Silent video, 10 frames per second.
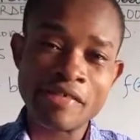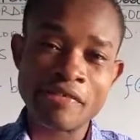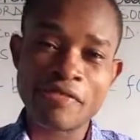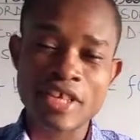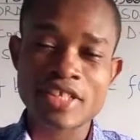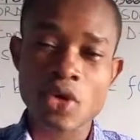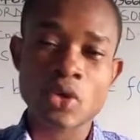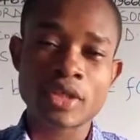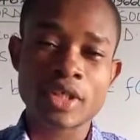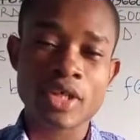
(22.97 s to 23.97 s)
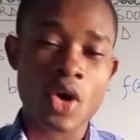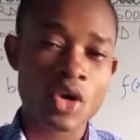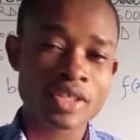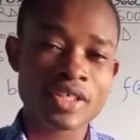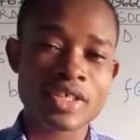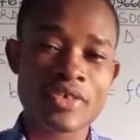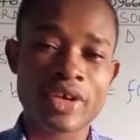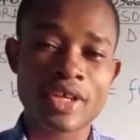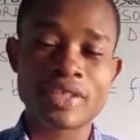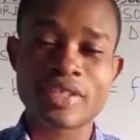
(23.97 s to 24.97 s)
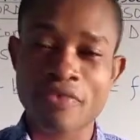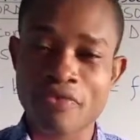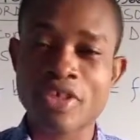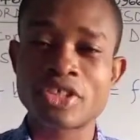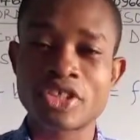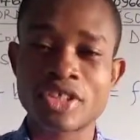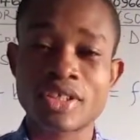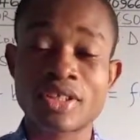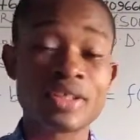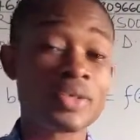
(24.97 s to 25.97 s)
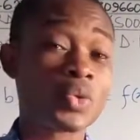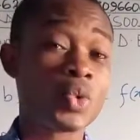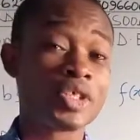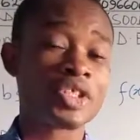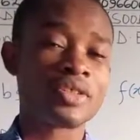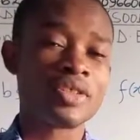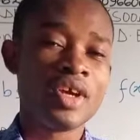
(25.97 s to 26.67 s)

first order ordinary differential equation,